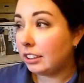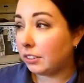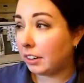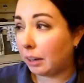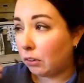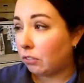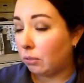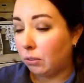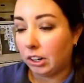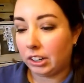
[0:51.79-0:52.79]
so I come home
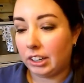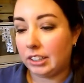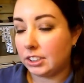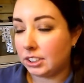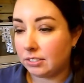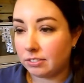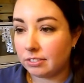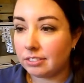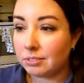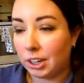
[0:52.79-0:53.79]
from work and I just
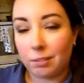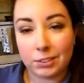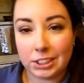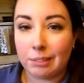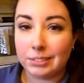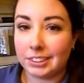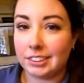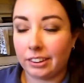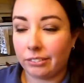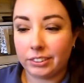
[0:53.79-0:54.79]
put on pajamas
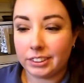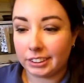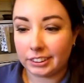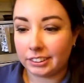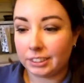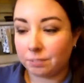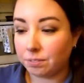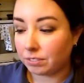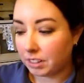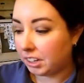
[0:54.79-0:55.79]
and, like, went to sleep.
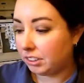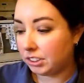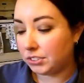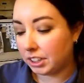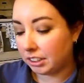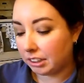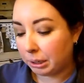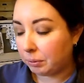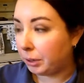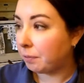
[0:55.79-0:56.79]
I didn't do anything,
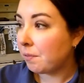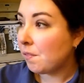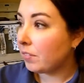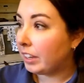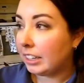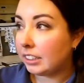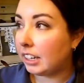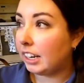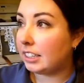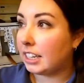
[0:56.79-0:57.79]
but
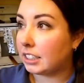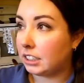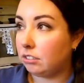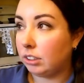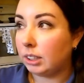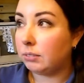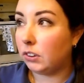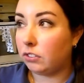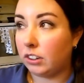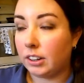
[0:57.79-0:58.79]
today it's actually really
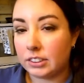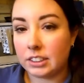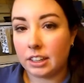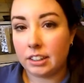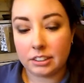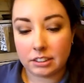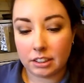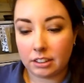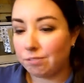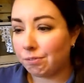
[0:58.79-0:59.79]
beautiful outside. It's,
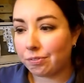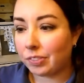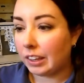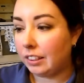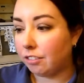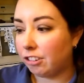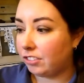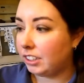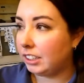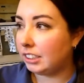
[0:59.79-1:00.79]
like, in the
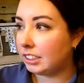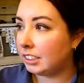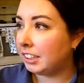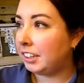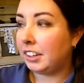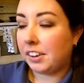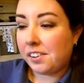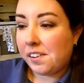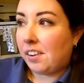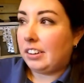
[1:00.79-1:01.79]
50s.
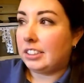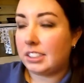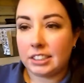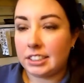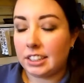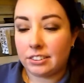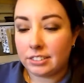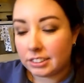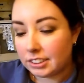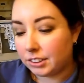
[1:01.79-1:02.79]
Sun's
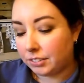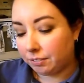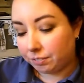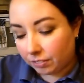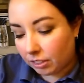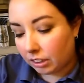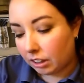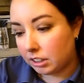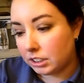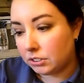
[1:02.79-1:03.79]
out, so
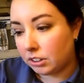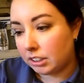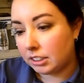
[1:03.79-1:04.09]
I just want